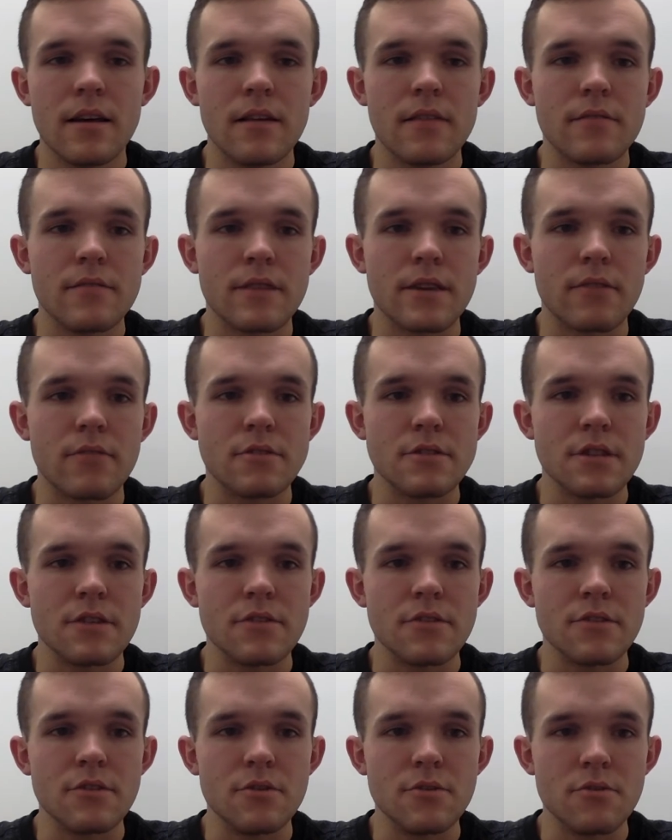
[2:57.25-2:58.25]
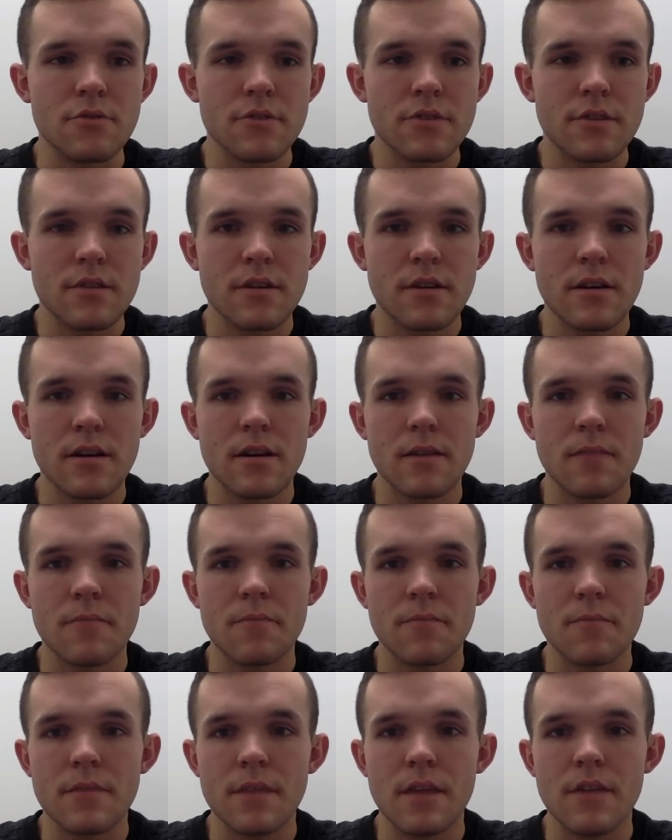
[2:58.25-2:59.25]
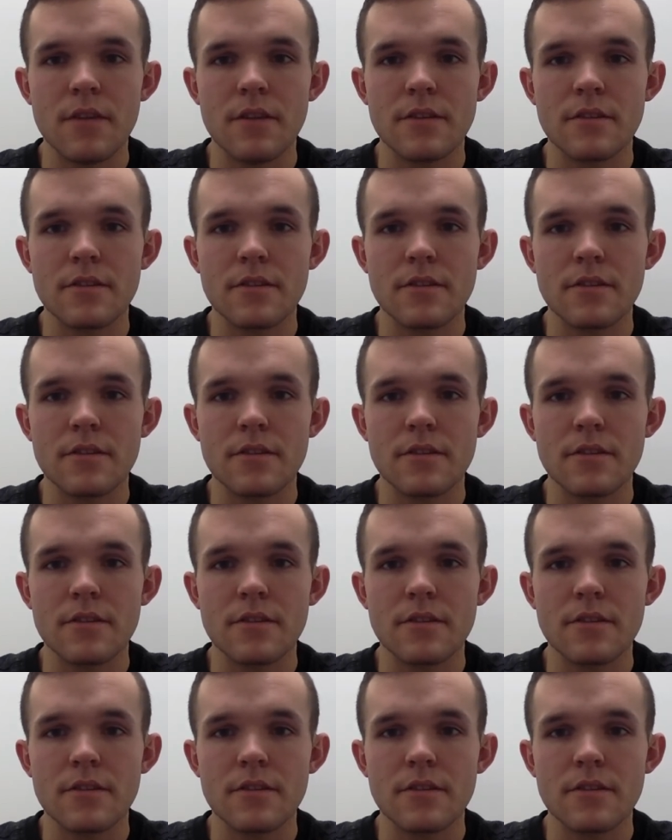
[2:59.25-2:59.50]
of language is use, and this